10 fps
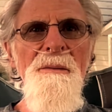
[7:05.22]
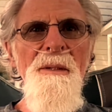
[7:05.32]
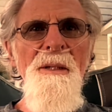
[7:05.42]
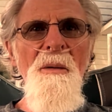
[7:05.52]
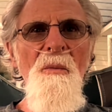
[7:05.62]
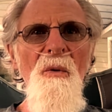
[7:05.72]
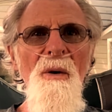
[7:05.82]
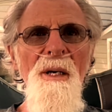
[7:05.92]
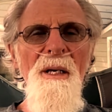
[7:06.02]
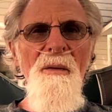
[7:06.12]
in the
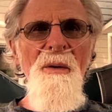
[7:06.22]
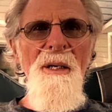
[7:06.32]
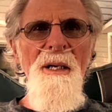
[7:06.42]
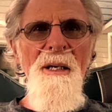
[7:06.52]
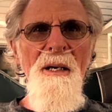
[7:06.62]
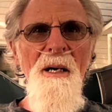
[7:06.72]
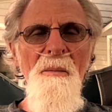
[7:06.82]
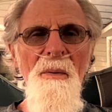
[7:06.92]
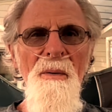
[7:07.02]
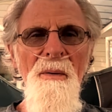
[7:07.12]
morning, we get up
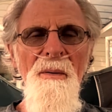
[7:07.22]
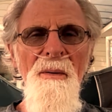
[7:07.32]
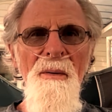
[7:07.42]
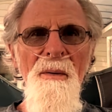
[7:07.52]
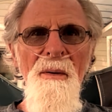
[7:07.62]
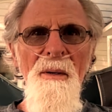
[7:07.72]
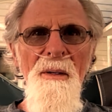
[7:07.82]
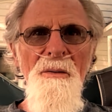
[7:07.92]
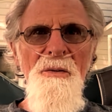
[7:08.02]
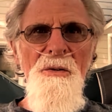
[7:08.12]

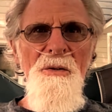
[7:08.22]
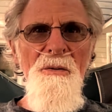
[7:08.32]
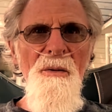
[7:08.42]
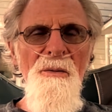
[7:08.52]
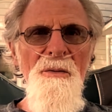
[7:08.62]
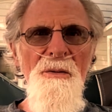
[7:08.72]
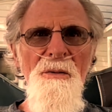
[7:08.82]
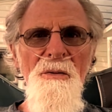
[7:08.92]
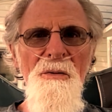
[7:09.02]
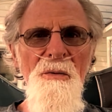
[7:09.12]
and just
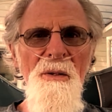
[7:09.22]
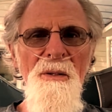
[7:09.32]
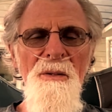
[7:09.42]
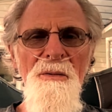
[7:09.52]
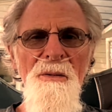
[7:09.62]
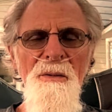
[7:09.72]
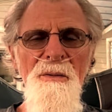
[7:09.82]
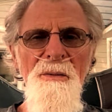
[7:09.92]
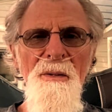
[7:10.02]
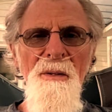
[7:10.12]
a short
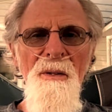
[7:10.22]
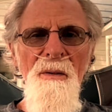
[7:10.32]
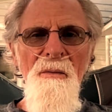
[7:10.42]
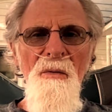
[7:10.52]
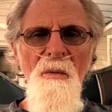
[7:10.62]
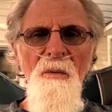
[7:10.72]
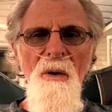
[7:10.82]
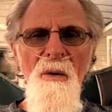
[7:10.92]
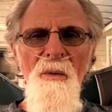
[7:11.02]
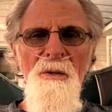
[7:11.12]
distance from
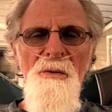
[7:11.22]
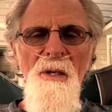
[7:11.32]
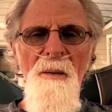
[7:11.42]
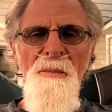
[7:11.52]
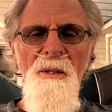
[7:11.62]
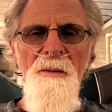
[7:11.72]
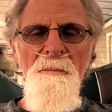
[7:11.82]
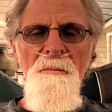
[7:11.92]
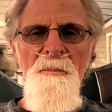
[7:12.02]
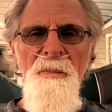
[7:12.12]
where we slept
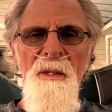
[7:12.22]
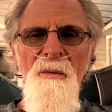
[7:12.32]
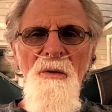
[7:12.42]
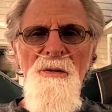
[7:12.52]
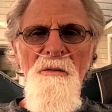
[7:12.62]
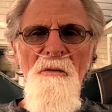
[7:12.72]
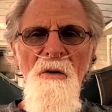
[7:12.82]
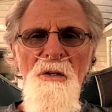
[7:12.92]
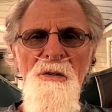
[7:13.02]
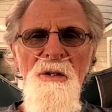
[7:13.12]
was a
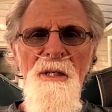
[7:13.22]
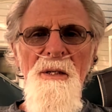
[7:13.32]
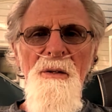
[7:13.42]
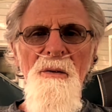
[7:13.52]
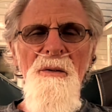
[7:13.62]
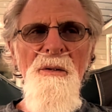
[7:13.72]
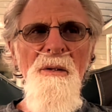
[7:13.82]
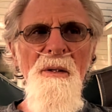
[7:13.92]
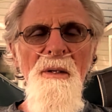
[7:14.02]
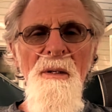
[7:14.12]
freshly killed
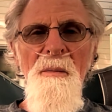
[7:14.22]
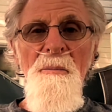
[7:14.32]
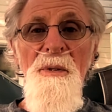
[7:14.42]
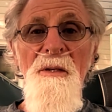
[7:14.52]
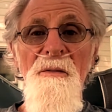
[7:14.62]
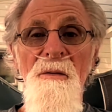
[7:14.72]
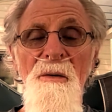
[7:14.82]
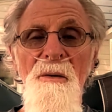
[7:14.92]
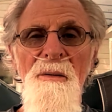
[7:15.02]
beaver